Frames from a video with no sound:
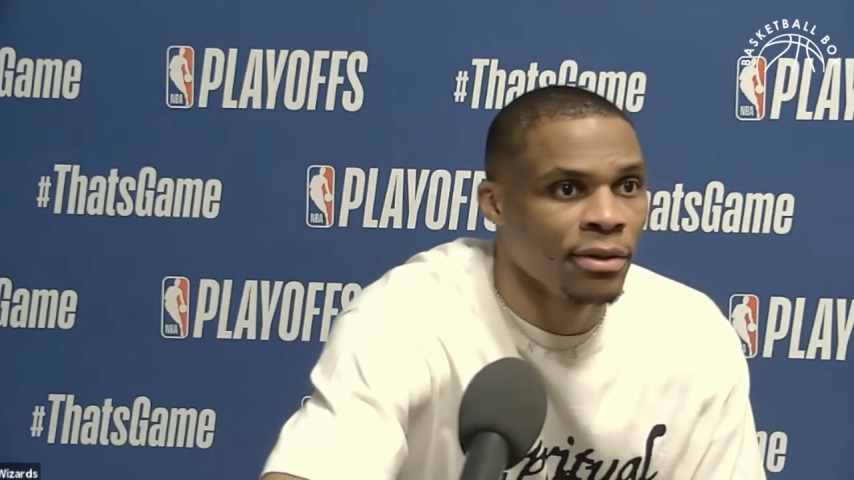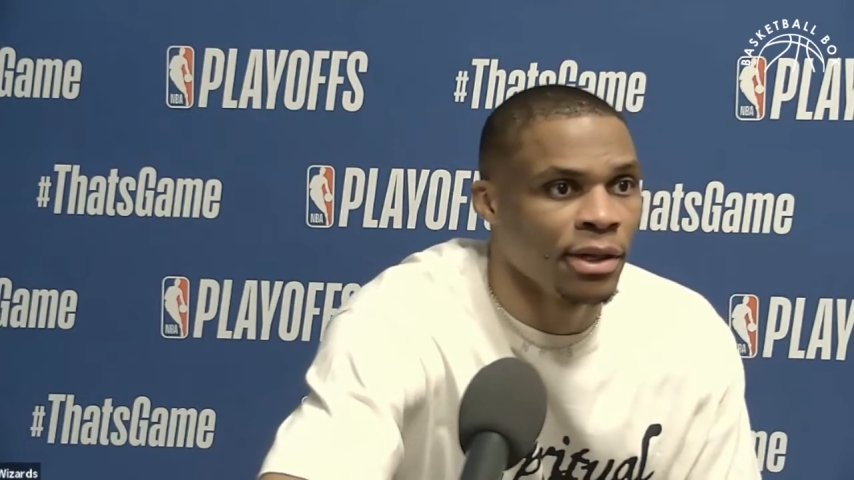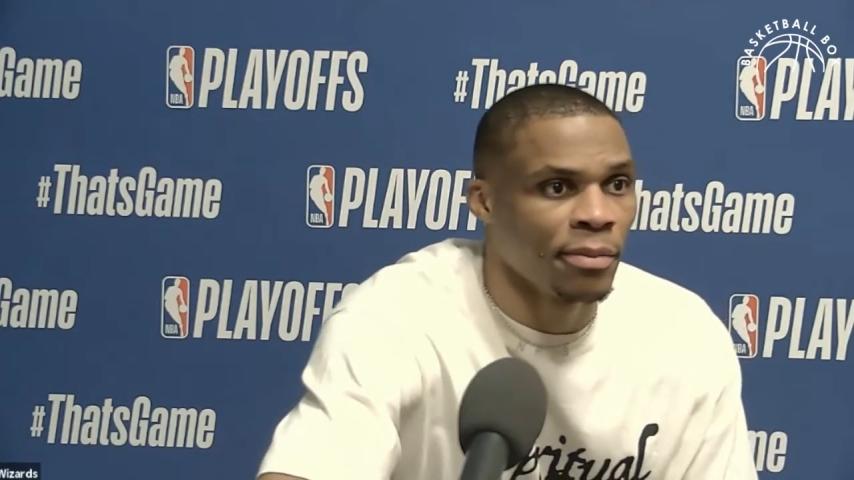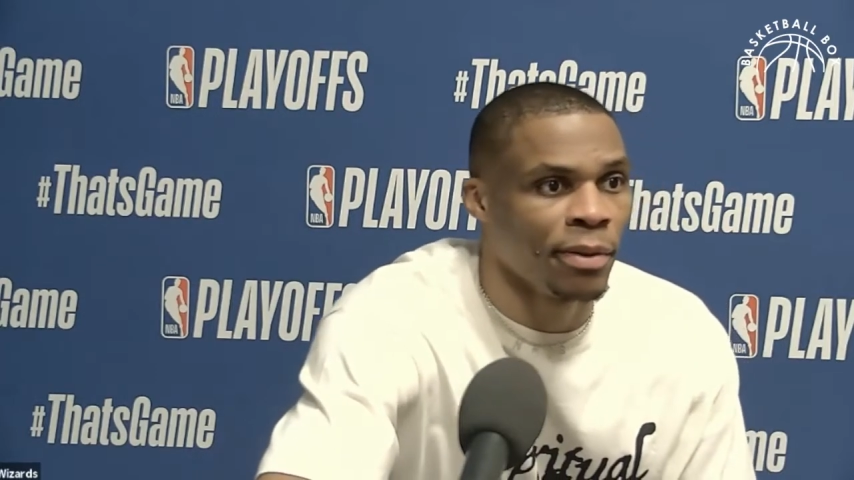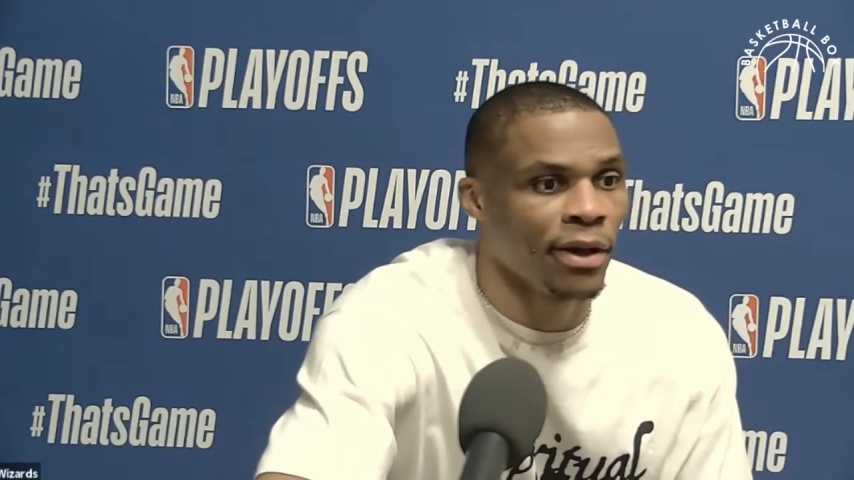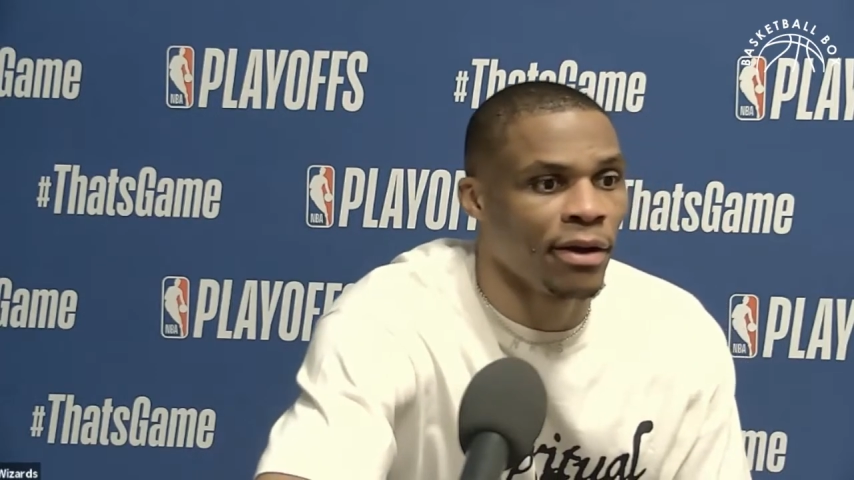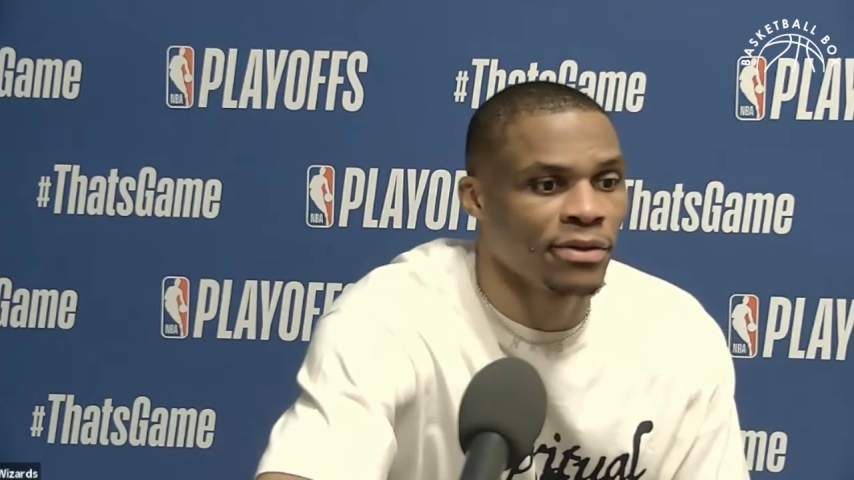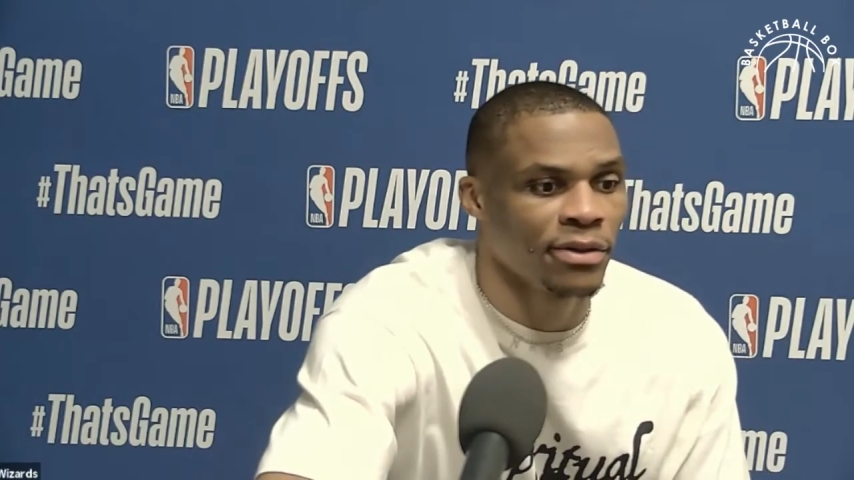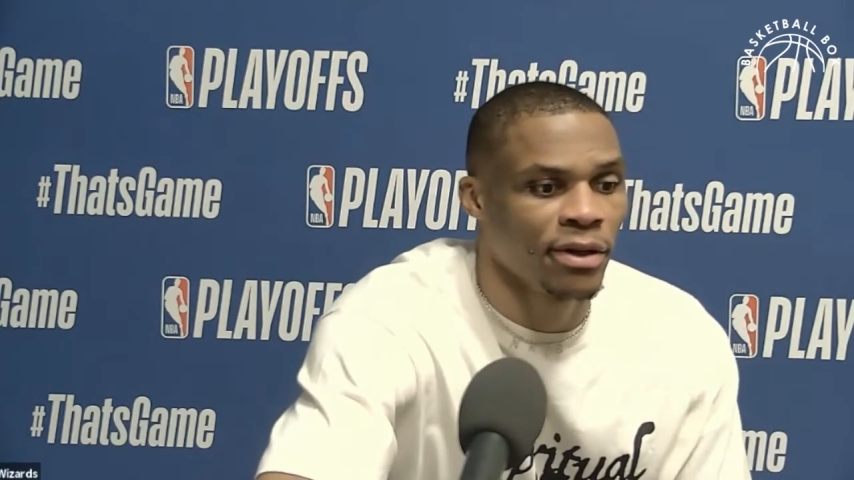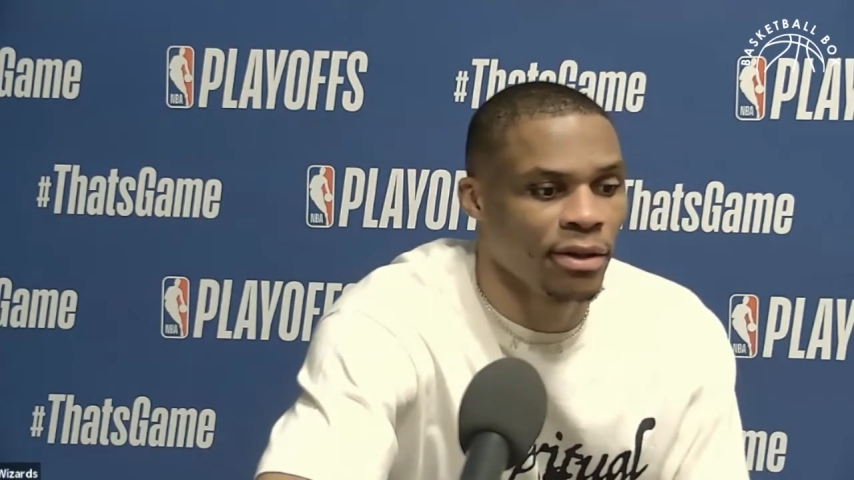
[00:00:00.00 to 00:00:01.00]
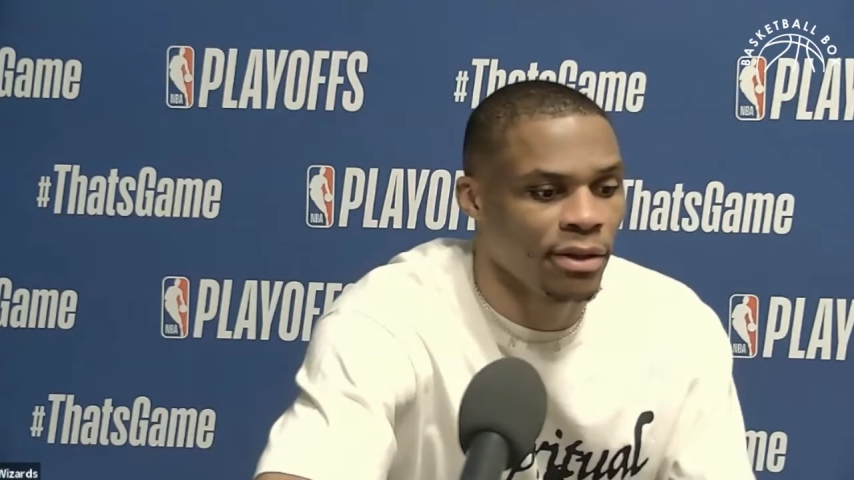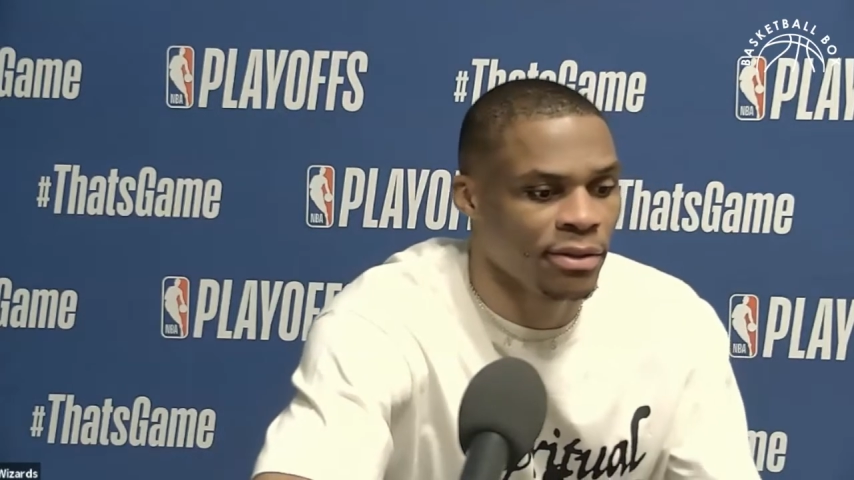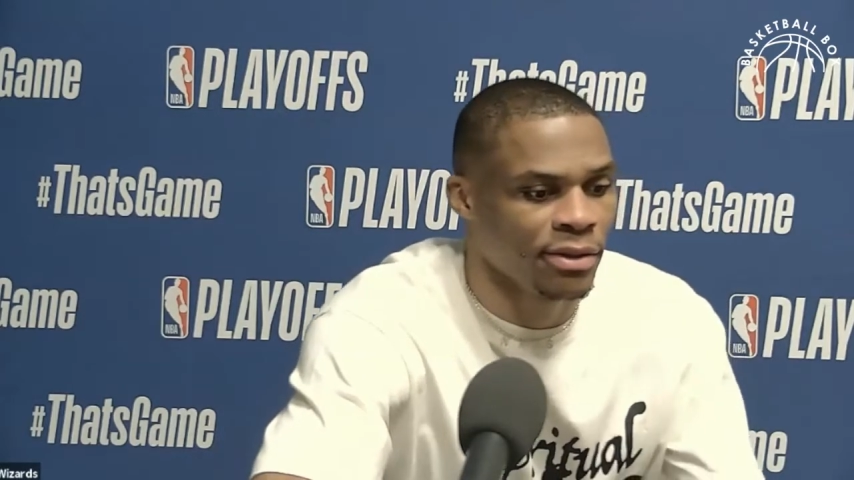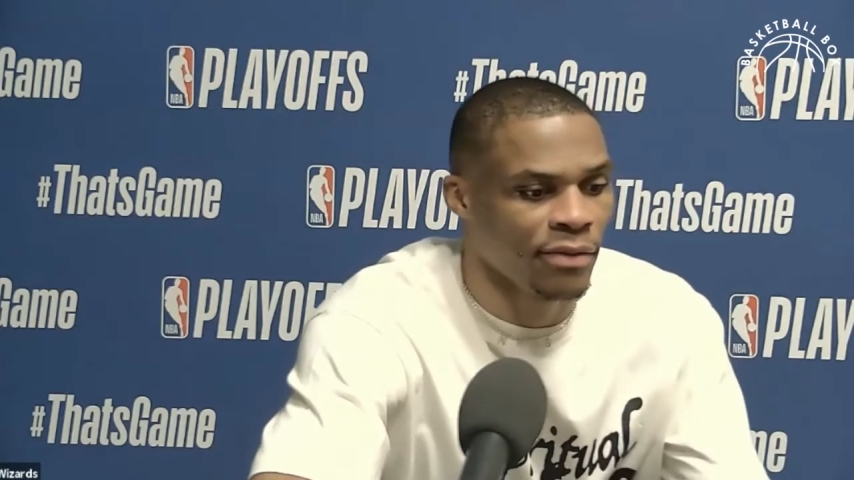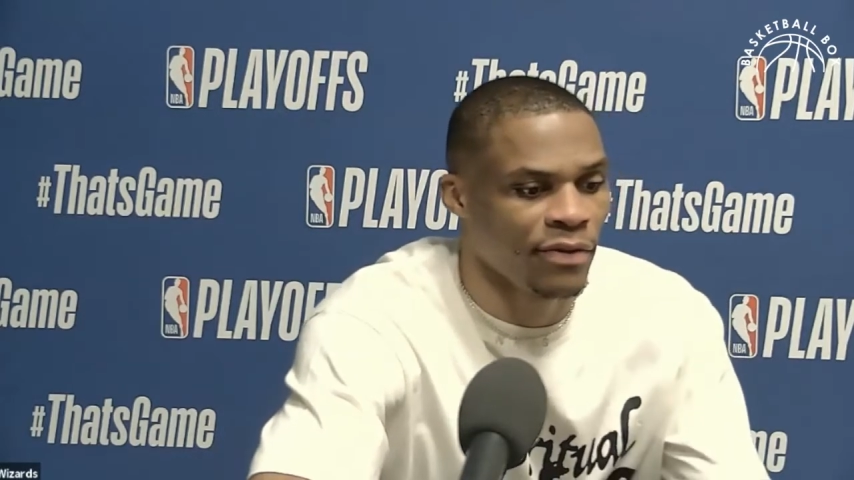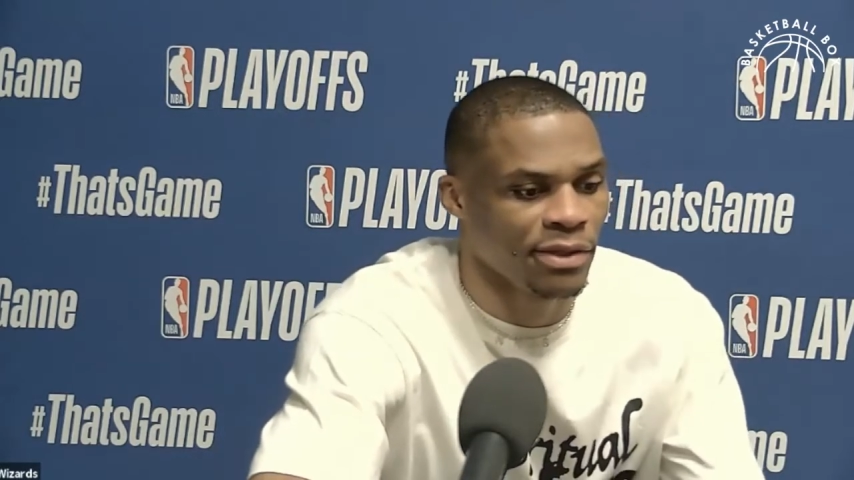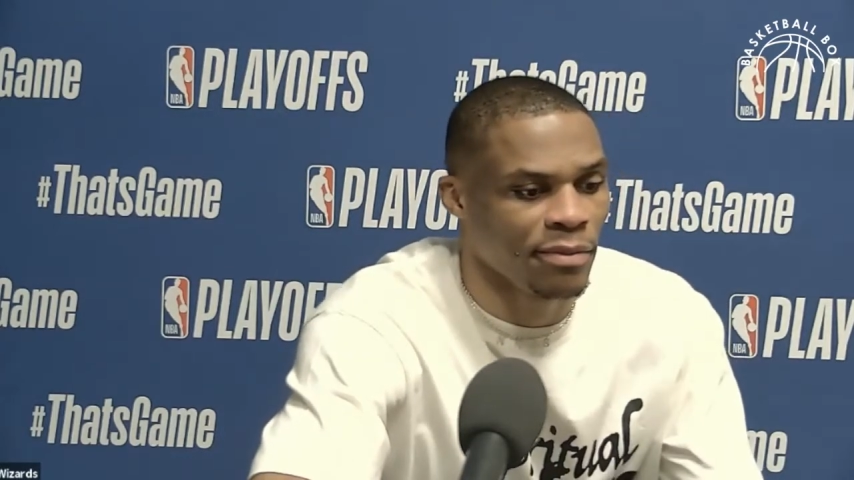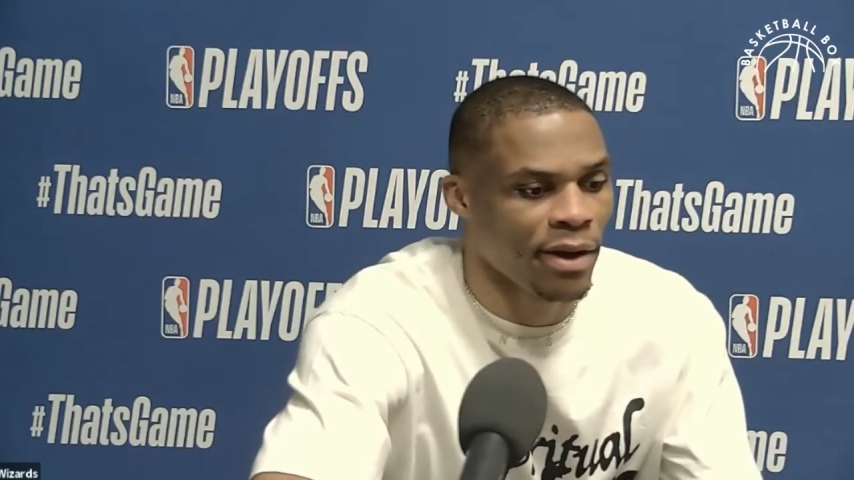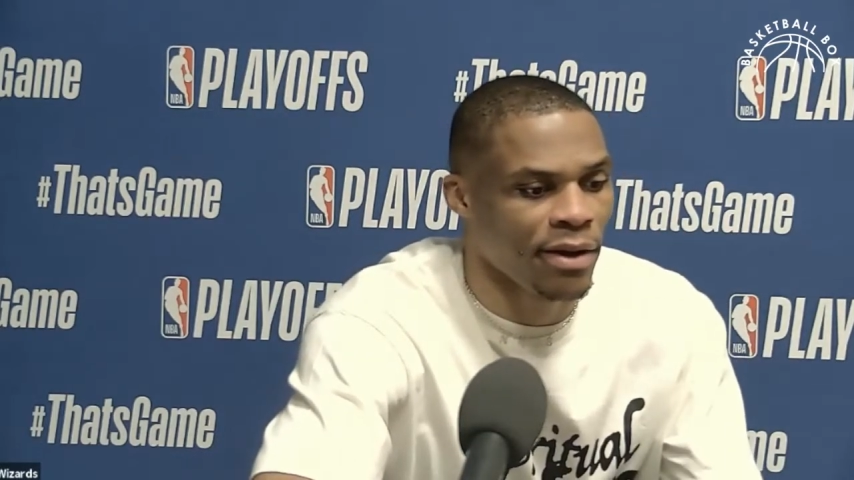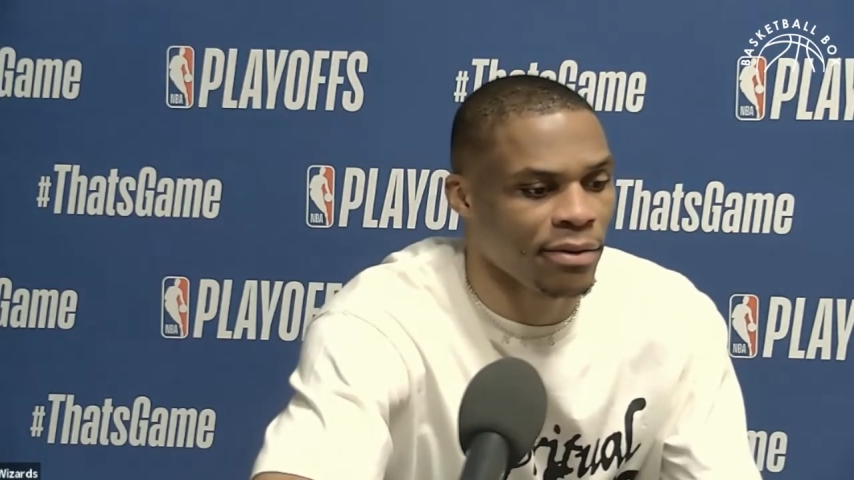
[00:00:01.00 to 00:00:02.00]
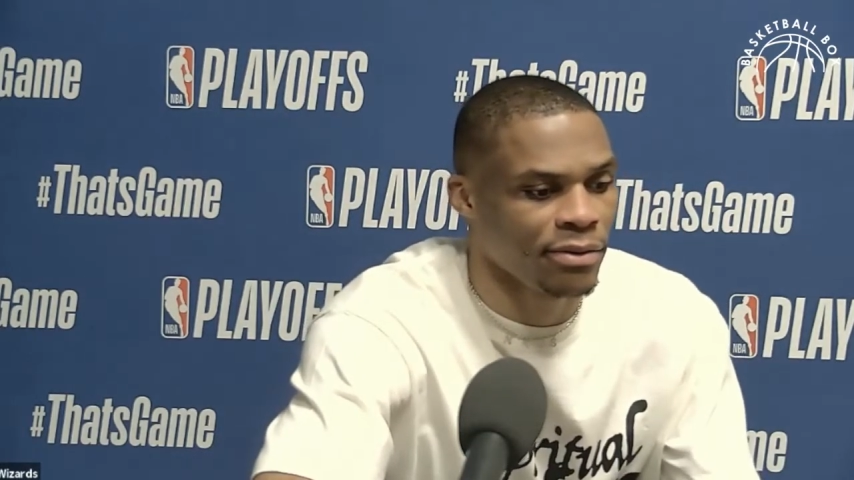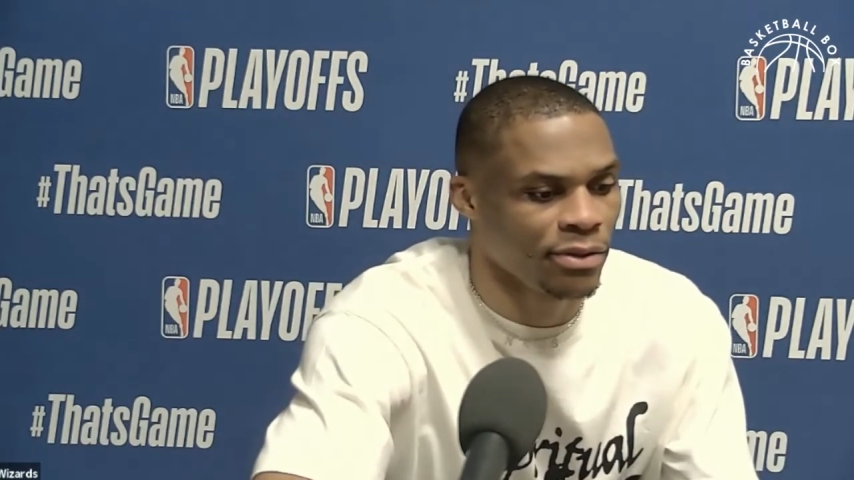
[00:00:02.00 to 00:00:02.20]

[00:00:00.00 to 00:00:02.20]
And playoffs, stuff doesn't matter.